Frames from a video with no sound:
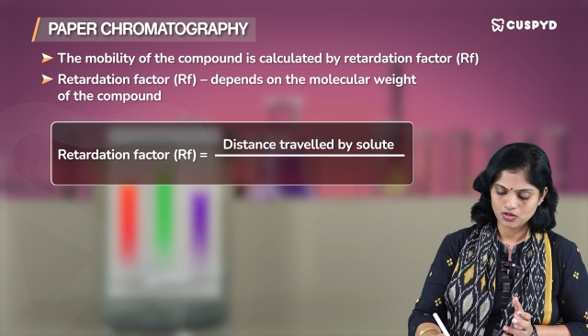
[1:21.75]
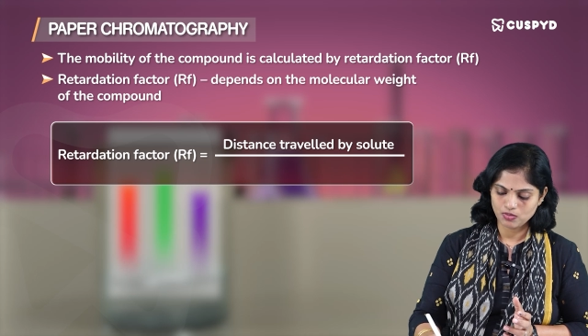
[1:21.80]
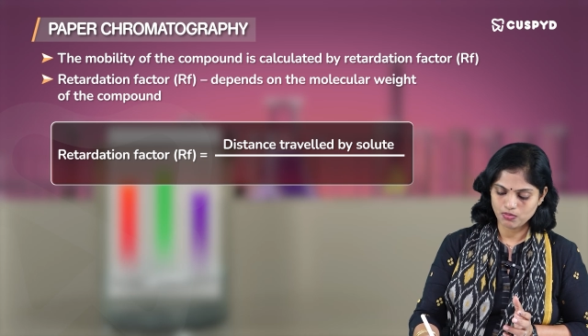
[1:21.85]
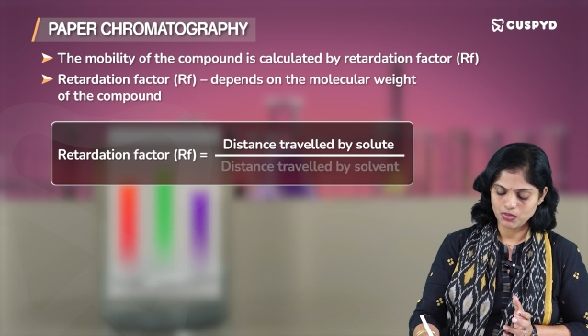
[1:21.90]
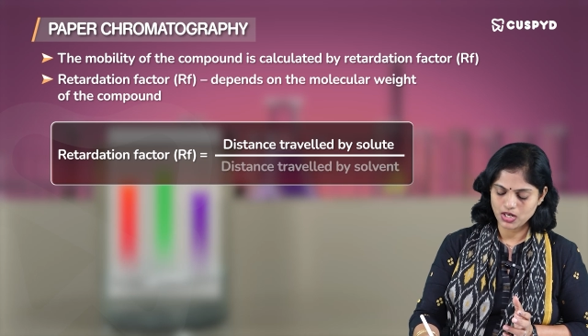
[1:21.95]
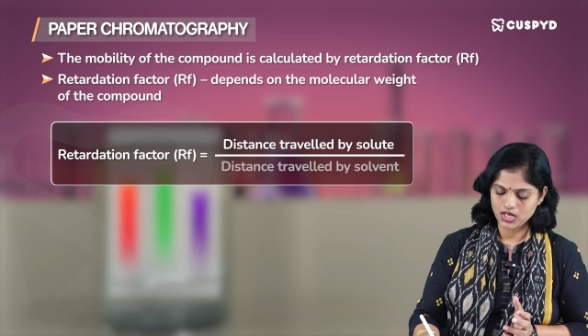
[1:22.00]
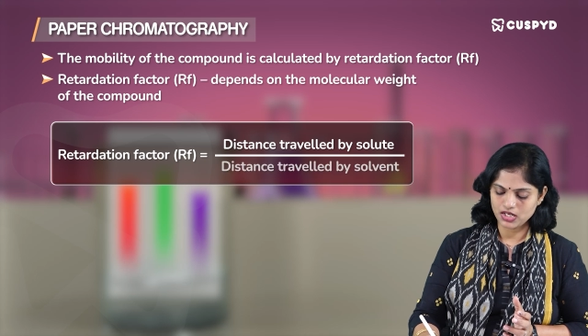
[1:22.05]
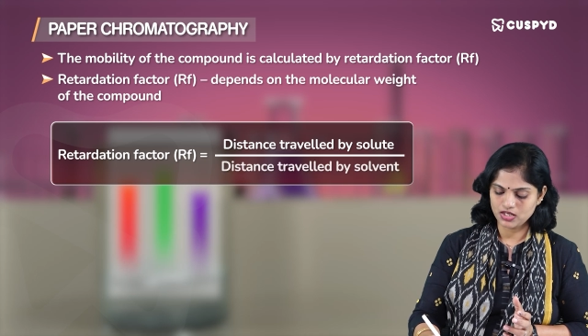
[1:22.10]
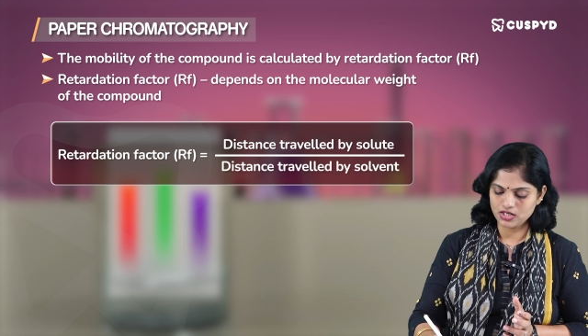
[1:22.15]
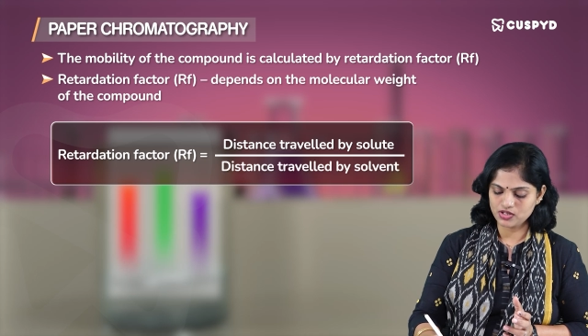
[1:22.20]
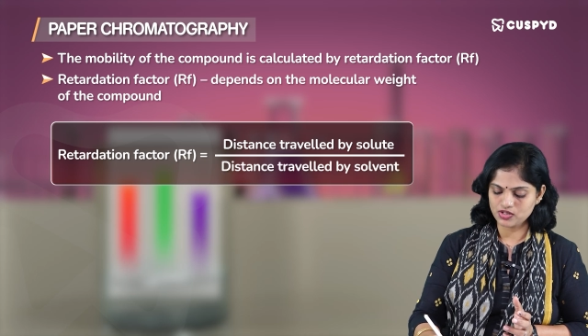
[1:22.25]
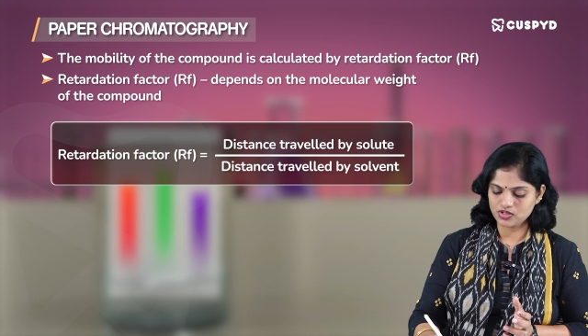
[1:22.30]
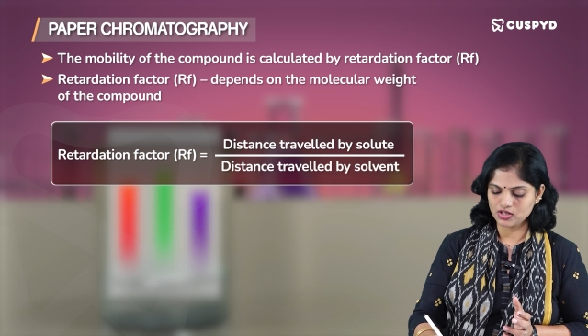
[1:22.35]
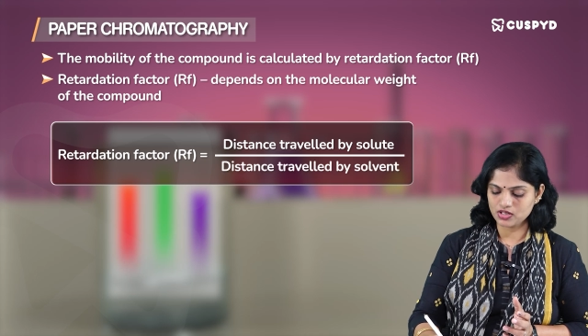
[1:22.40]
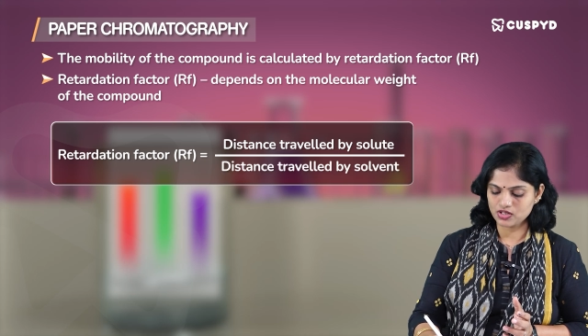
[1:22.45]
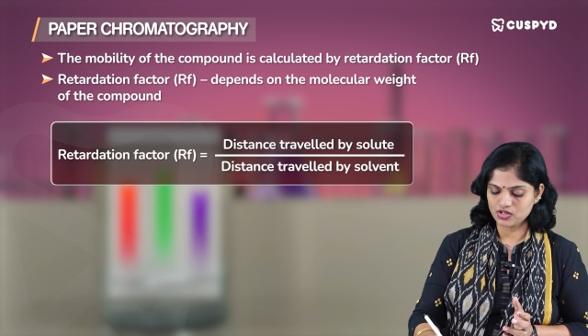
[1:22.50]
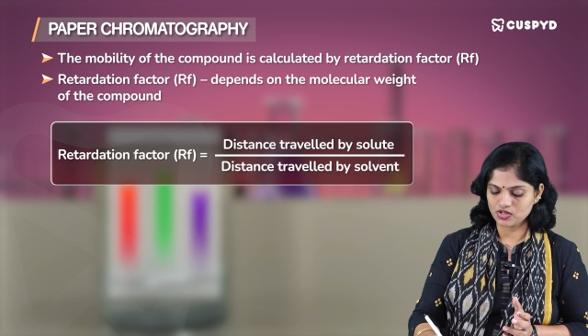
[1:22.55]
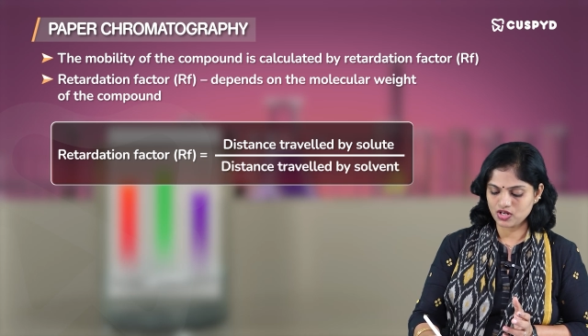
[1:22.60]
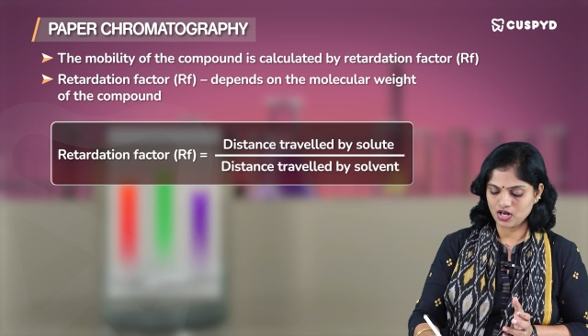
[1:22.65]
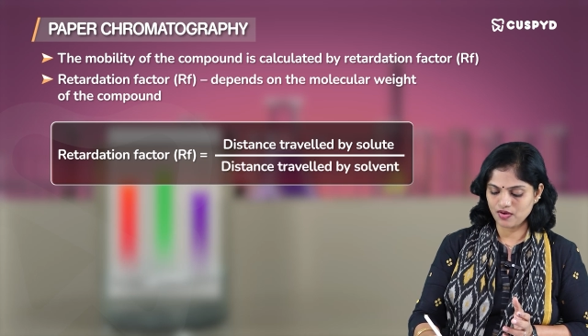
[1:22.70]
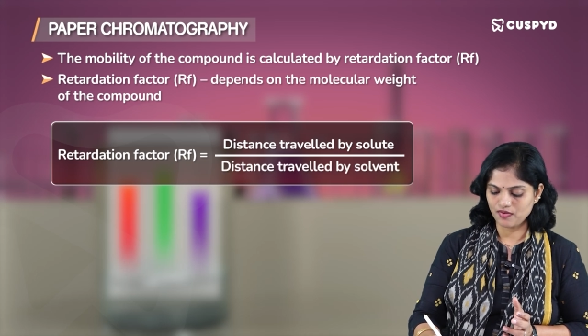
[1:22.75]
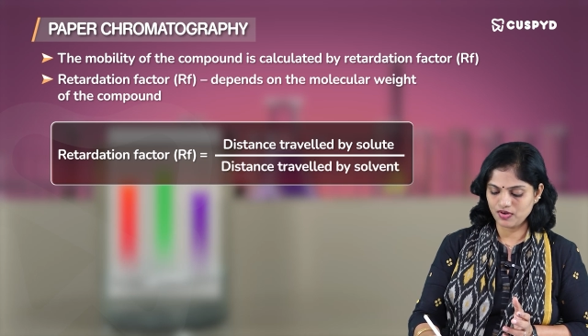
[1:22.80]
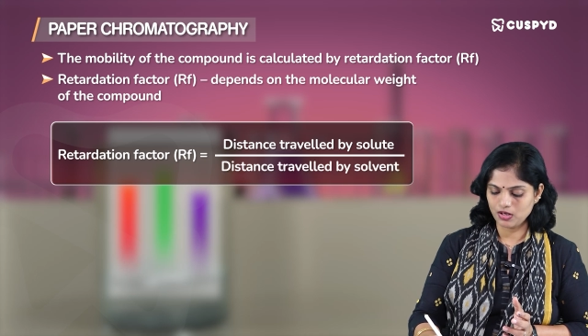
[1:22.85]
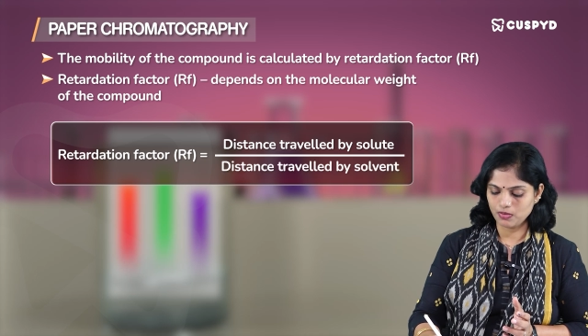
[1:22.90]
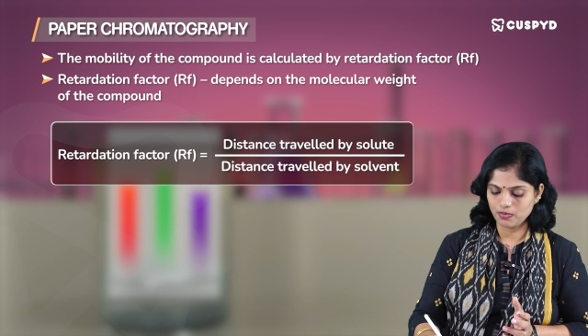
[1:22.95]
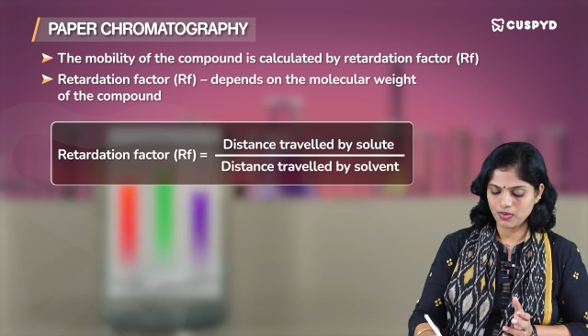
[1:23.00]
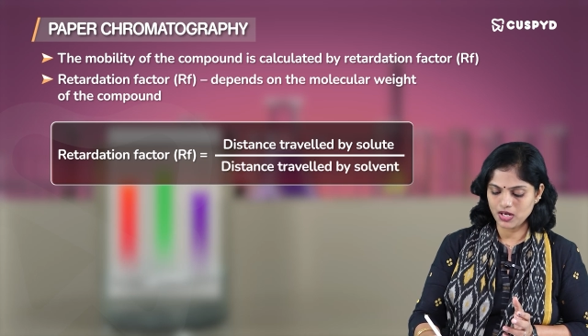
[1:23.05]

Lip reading: by distance travelled